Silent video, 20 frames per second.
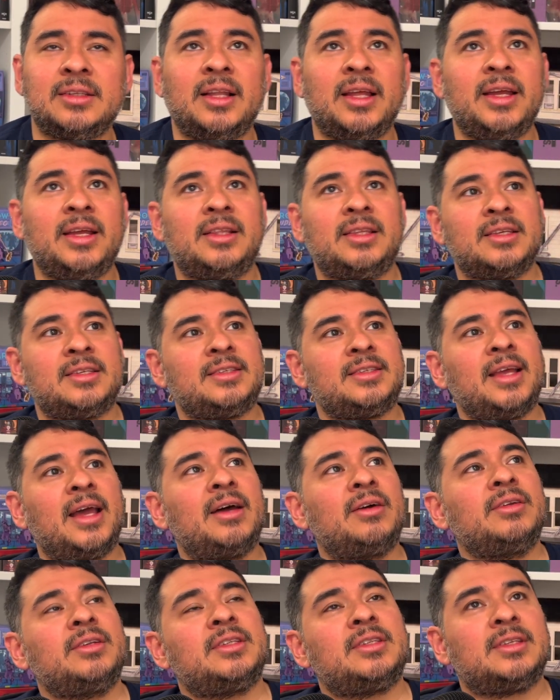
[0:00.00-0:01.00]
Like the
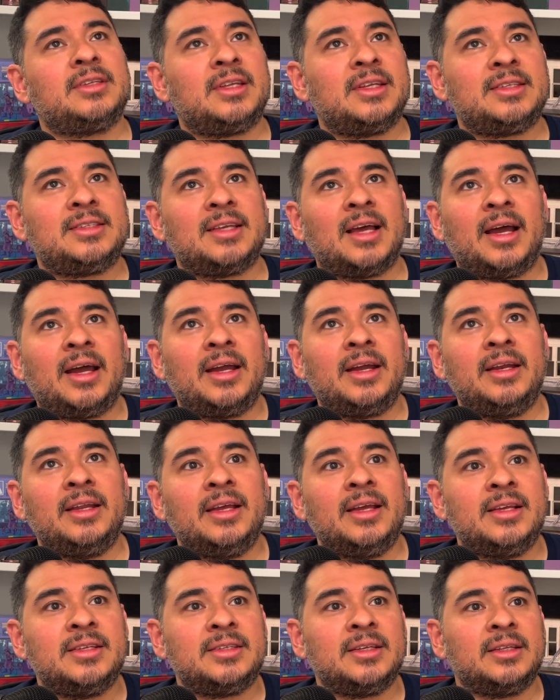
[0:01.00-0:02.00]
sound design
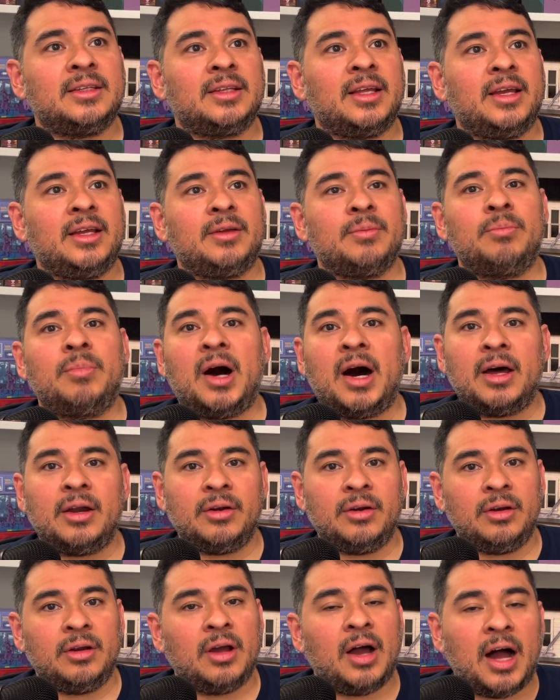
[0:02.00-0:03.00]
isn't like
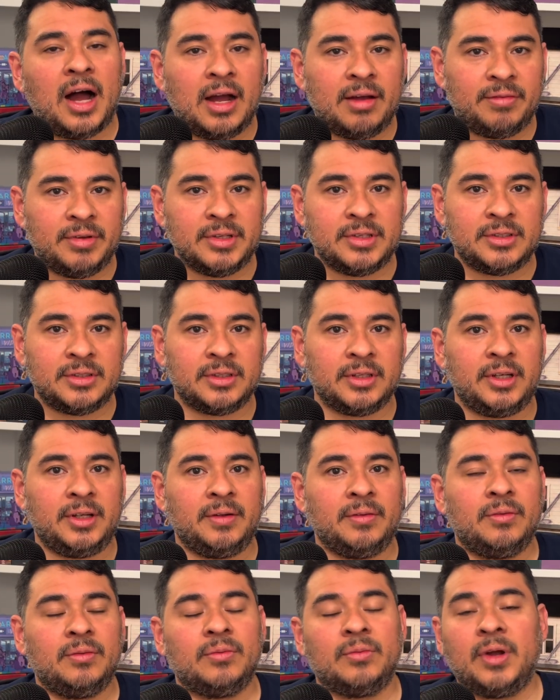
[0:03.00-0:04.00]
modern, obviously,
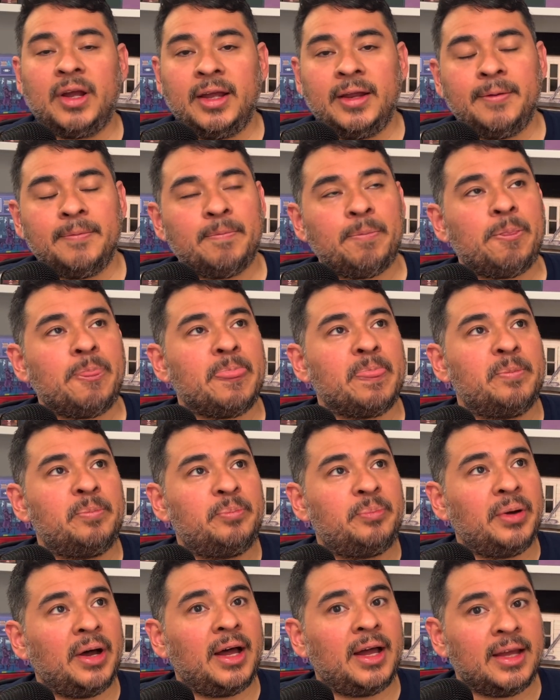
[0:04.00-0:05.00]
right?
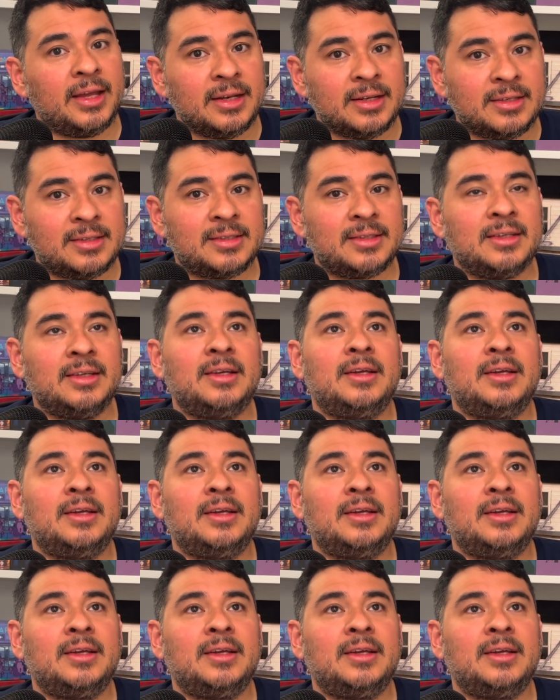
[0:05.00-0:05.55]
But